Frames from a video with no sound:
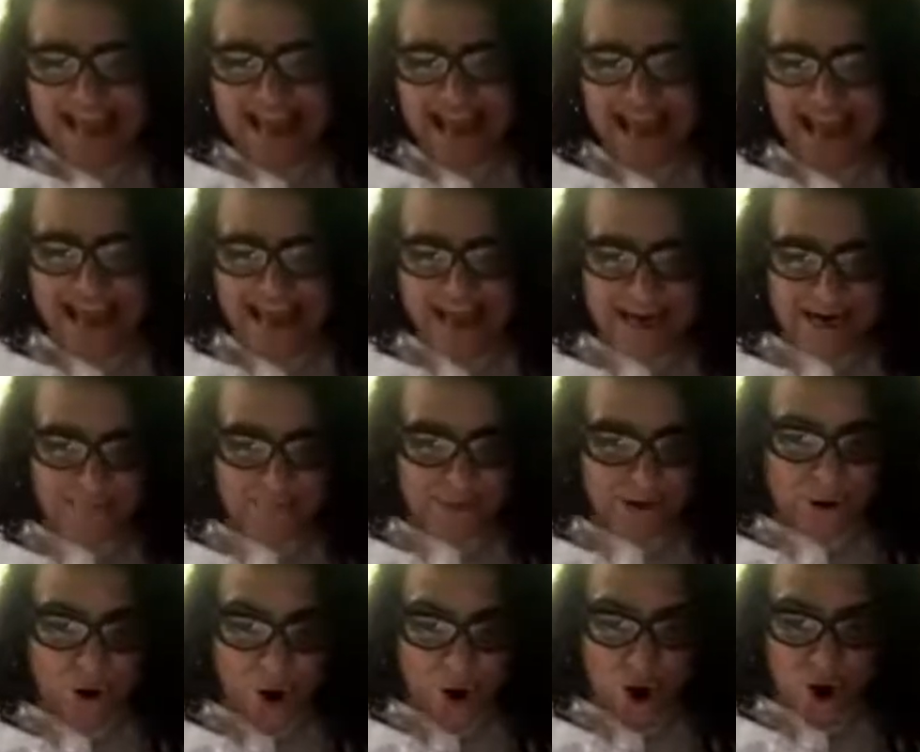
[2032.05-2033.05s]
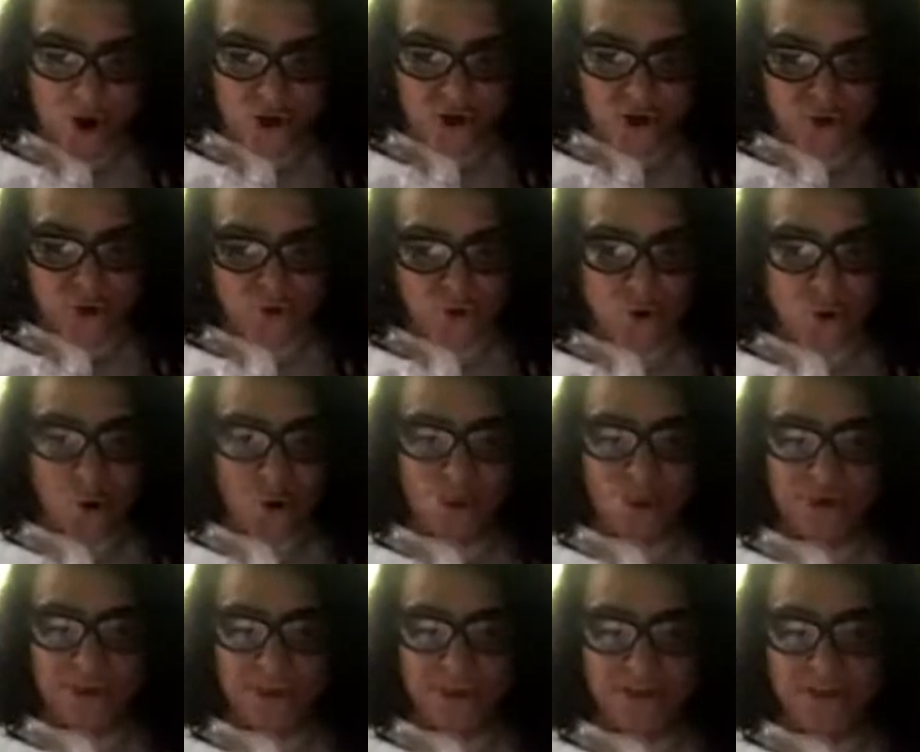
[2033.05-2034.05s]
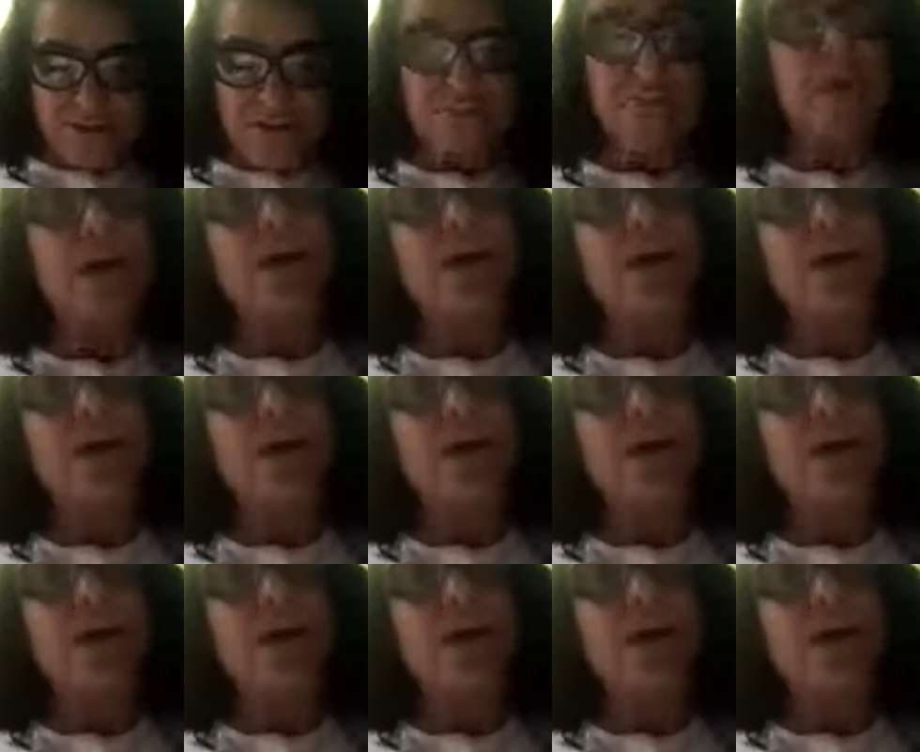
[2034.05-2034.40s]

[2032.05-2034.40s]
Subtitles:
And because you know that, but